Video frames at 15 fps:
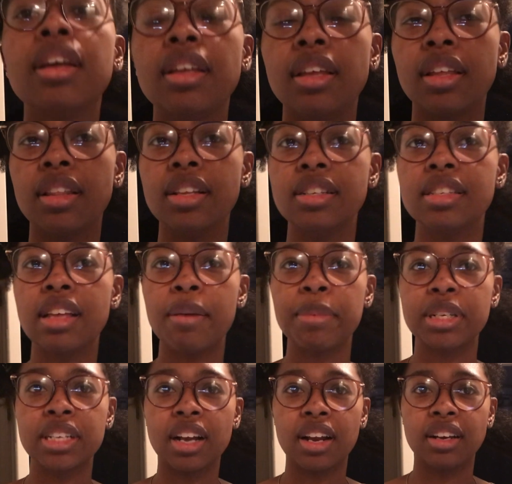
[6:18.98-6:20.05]
Yeah, this is how
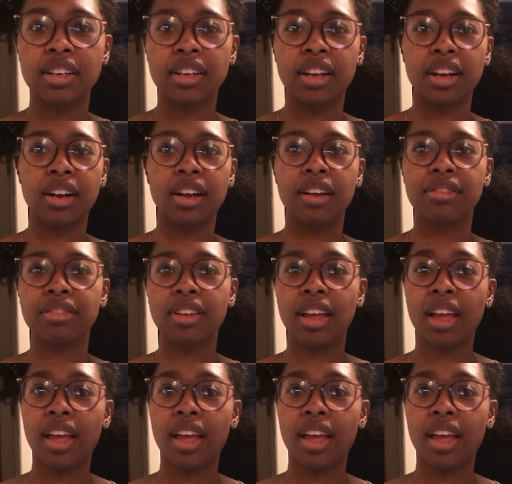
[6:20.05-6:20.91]
much hair I need to cut off.